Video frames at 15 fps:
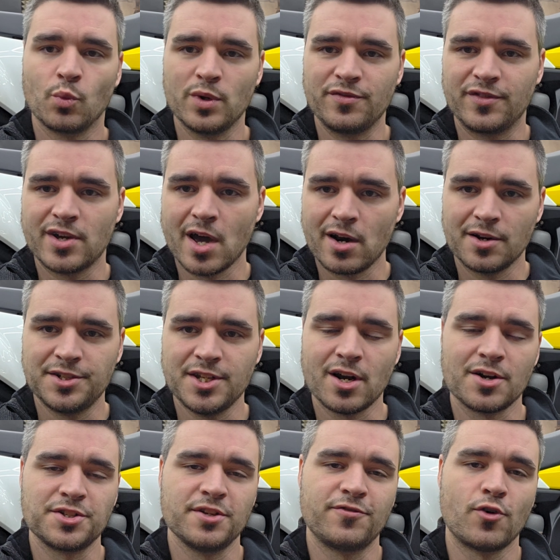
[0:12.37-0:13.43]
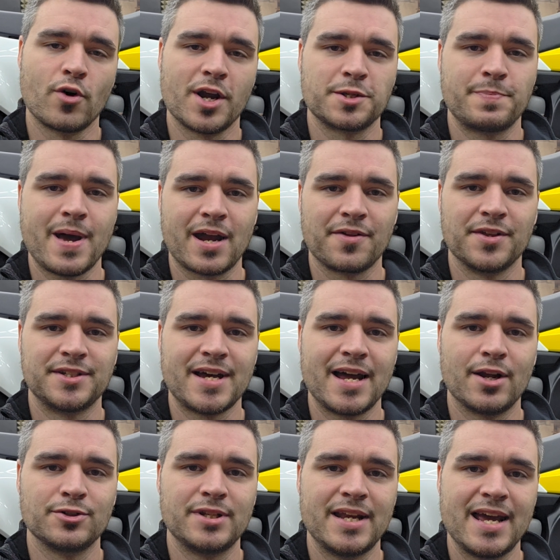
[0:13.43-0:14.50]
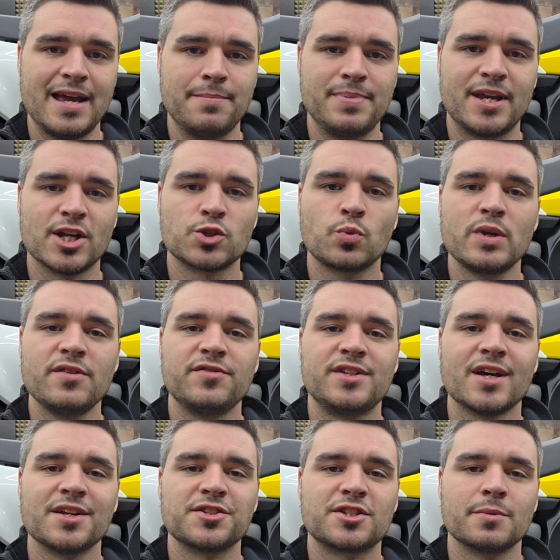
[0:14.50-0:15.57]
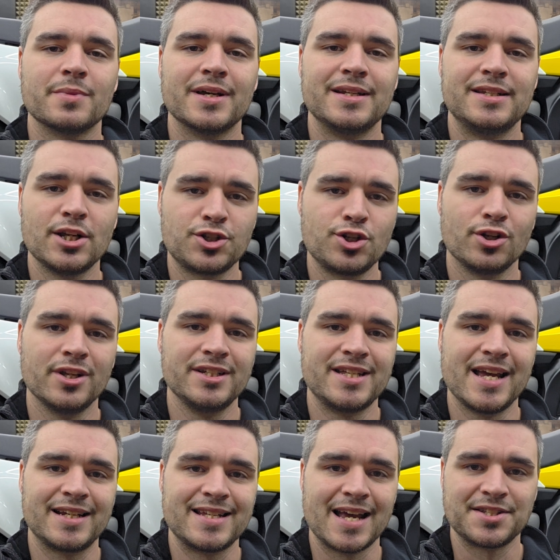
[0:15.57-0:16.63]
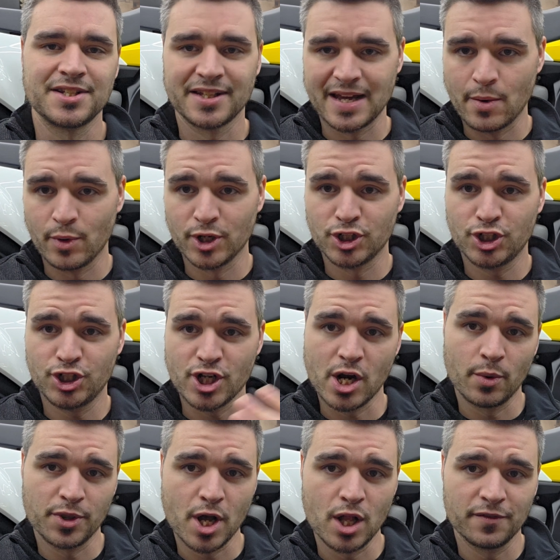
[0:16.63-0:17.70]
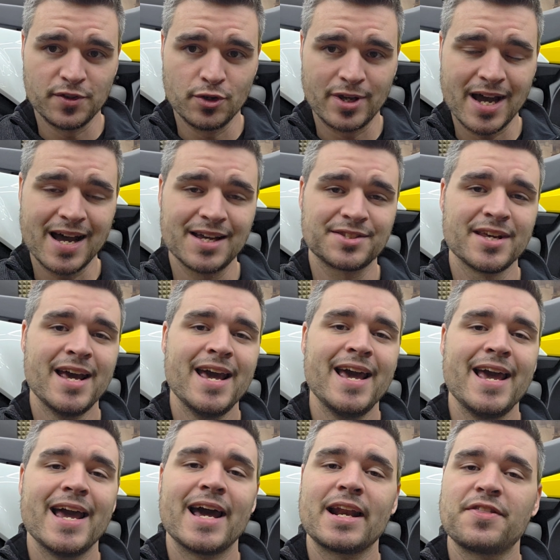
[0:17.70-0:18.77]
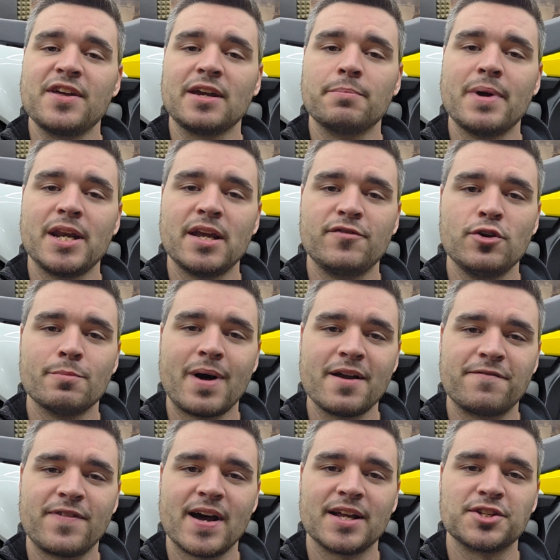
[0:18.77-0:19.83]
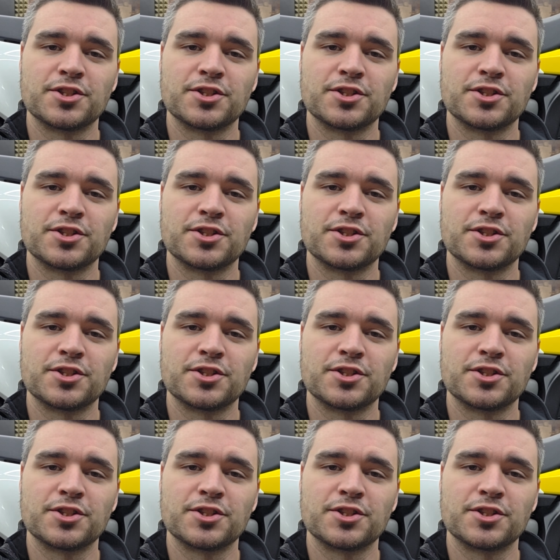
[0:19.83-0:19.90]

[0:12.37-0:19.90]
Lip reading: We've got our DR-Z4s back on the dyno today because we've done some additional intake testing that I want to share with all of you guys, and I think many of you might find